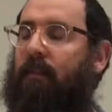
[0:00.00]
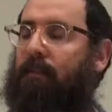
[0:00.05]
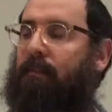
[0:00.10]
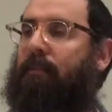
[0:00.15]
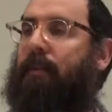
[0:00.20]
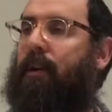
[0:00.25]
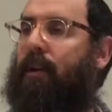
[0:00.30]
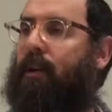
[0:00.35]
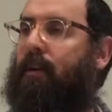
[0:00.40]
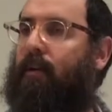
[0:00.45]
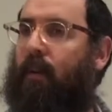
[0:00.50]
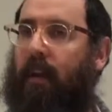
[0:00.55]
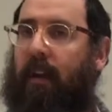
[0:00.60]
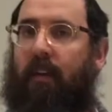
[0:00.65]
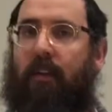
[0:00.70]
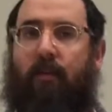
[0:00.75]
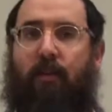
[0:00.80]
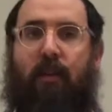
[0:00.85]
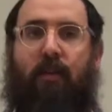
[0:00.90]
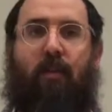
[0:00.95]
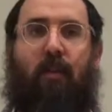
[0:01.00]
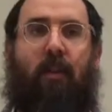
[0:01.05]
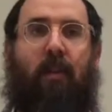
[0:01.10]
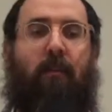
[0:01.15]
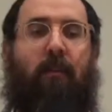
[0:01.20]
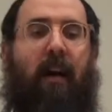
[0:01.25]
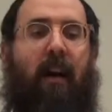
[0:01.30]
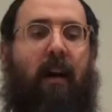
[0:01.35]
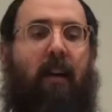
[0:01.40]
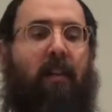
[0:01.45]
bird wings. We're talking
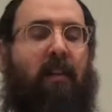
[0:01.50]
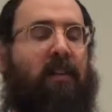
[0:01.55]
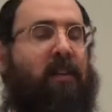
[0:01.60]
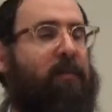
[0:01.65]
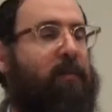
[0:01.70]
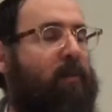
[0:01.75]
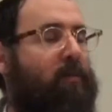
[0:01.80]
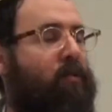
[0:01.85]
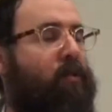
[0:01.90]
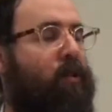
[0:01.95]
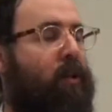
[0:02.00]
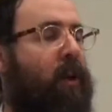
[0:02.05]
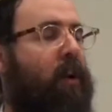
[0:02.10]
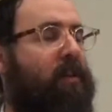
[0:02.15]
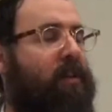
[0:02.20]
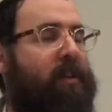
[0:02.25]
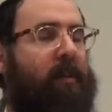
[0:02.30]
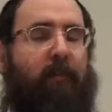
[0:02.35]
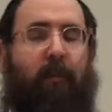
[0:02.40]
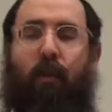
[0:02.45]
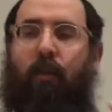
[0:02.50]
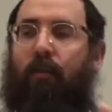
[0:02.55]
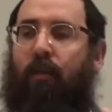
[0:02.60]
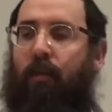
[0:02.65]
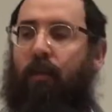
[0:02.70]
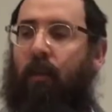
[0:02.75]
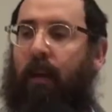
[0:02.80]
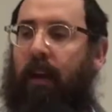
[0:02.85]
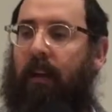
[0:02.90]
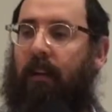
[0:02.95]
about a spiritual concept called a
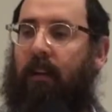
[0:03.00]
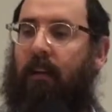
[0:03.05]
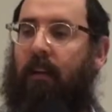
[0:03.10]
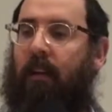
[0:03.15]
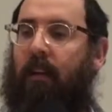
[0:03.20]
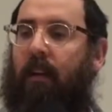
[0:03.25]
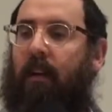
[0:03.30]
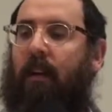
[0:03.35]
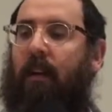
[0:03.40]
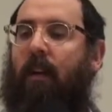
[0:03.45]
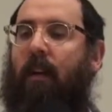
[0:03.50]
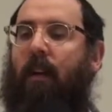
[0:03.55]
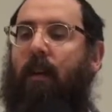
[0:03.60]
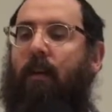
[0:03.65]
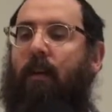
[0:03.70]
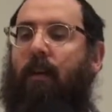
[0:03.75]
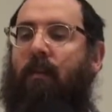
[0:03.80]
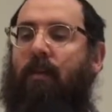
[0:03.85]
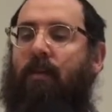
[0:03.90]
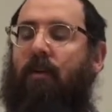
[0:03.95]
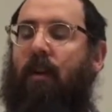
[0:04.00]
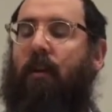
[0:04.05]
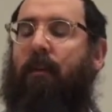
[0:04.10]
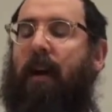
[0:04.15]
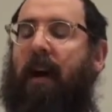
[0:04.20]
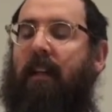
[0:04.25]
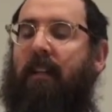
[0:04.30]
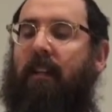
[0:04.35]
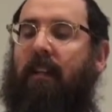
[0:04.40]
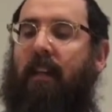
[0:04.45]
wing. When we talk
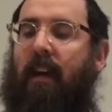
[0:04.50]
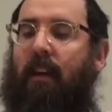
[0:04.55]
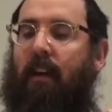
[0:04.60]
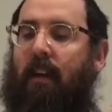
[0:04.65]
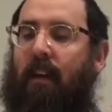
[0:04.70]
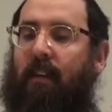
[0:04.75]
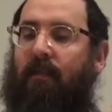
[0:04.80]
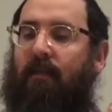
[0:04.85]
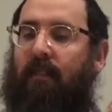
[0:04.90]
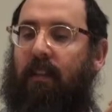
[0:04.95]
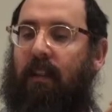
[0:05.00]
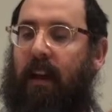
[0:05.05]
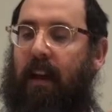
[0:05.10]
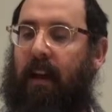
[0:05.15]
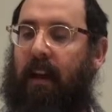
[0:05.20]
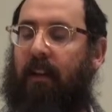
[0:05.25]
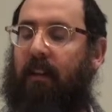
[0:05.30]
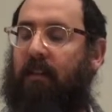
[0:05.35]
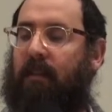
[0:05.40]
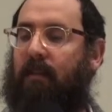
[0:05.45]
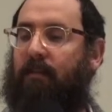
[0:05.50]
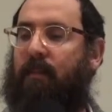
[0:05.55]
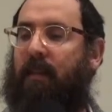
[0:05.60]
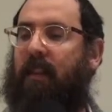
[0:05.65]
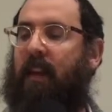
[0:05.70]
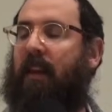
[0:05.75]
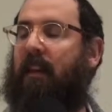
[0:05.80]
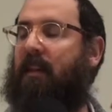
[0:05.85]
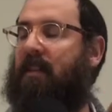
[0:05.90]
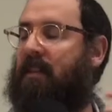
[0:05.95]
about that they don't have legs, but
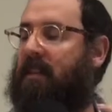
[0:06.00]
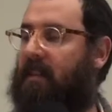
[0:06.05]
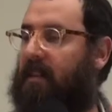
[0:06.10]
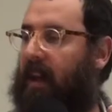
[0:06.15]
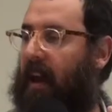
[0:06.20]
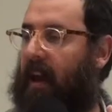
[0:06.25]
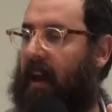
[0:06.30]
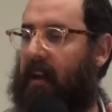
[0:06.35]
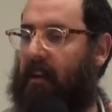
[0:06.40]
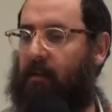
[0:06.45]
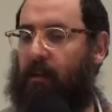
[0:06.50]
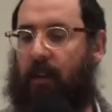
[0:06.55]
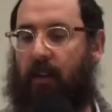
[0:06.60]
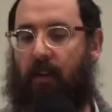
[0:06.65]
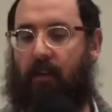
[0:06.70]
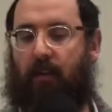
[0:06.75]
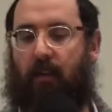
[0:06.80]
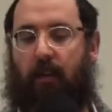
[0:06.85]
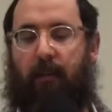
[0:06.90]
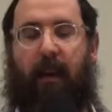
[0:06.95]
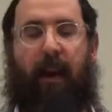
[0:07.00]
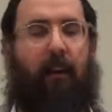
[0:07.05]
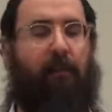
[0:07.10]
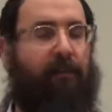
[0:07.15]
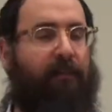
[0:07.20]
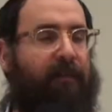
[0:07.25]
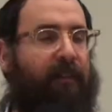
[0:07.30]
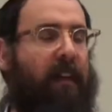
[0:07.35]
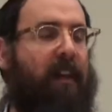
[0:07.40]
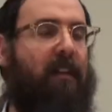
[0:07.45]
they can stand, we're not talking about
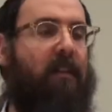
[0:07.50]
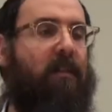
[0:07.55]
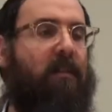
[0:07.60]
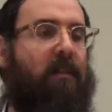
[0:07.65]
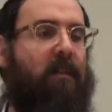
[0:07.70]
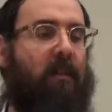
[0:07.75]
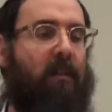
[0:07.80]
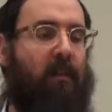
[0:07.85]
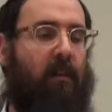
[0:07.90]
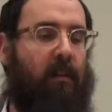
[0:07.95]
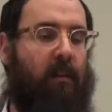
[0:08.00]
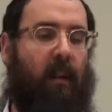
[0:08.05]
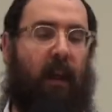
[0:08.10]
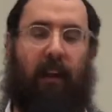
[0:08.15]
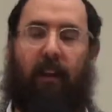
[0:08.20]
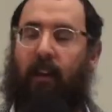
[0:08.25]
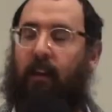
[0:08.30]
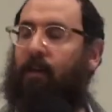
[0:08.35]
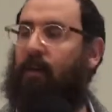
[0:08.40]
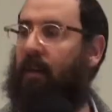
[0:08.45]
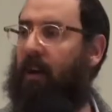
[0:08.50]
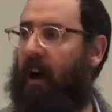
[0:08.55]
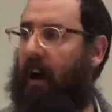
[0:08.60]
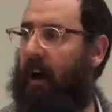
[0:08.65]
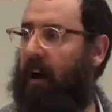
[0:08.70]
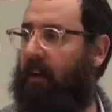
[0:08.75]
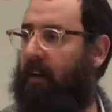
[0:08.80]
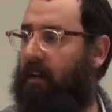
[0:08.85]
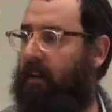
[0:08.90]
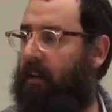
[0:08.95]
feet like you and
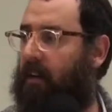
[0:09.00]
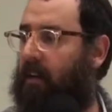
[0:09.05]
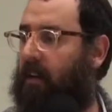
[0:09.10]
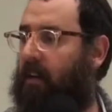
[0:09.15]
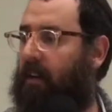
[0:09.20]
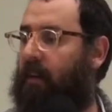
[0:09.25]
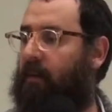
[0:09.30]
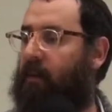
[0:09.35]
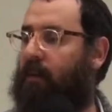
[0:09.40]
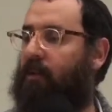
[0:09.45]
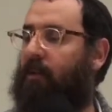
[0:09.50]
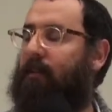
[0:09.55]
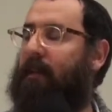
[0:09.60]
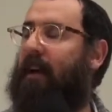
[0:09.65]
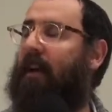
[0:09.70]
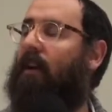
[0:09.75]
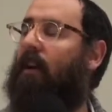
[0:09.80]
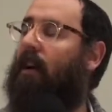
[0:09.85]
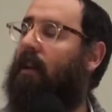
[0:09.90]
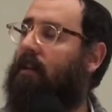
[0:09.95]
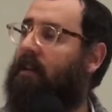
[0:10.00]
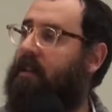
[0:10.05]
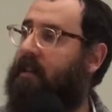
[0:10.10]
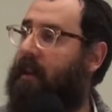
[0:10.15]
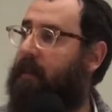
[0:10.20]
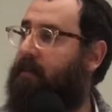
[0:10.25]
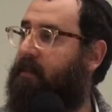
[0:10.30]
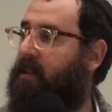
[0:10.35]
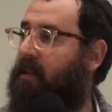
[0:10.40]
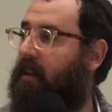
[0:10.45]
I. We're talking about
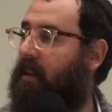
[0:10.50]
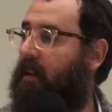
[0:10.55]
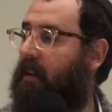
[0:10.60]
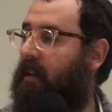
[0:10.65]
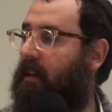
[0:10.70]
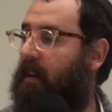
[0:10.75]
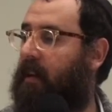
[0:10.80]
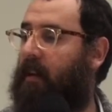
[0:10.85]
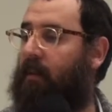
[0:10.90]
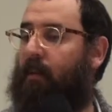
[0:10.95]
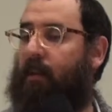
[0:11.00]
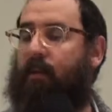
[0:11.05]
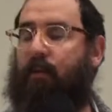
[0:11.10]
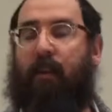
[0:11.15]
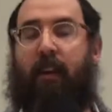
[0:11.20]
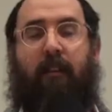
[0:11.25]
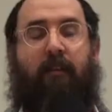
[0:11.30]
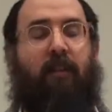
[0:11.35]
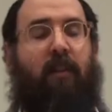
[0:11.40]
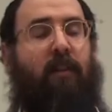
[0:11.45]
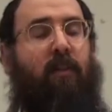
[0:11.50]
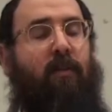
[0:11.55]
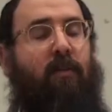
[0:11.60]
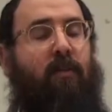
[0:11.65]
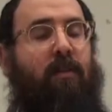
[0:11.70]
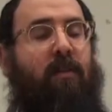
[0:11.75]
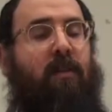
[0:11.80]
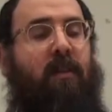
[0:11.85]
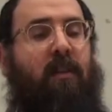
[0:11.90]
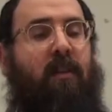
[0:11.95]
concepts here, which we have to
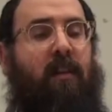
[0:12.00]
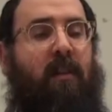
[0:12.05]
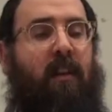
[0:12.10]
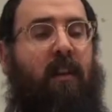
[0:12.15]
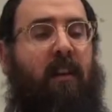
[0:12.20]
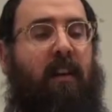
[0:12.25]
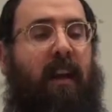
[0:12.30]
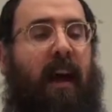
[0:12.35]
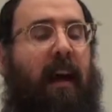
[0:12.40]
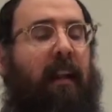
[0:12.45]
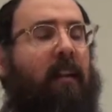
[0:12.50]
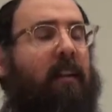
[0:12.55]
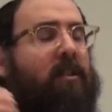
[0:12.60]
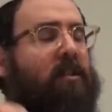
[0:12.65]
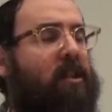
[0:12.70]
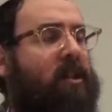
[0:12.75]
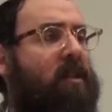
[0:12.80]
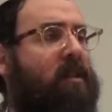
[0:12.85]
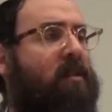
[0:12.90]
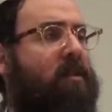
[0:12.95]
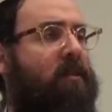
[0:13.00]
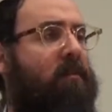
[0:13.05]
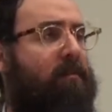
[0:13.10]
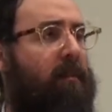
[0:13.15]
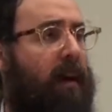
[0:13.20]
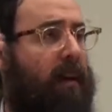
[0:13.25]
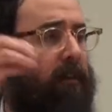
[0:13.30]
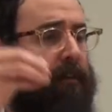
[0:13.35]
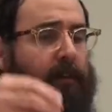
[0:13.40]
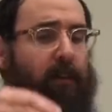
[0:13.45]
use analogies and
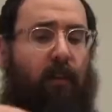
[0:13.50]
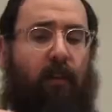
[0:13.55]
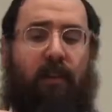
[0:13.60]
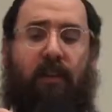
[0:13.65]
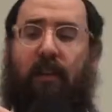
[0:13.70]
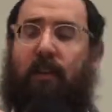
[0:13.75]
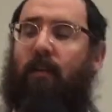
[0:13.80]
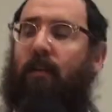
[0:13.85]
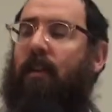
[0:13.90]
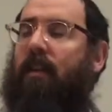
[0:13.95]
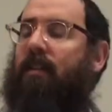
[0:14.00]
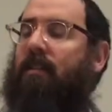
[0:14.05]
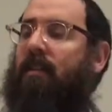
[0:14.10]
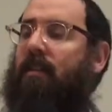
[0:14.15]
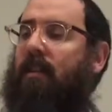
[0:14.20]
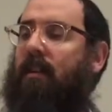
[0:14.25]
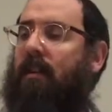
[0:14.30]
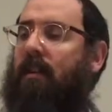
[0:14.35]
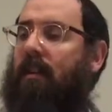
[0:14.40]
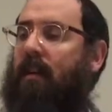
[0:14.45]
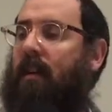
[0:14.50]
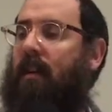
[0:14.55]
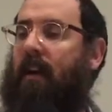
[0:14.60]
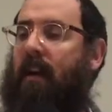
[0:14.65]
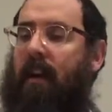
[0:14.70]
metaphors in order to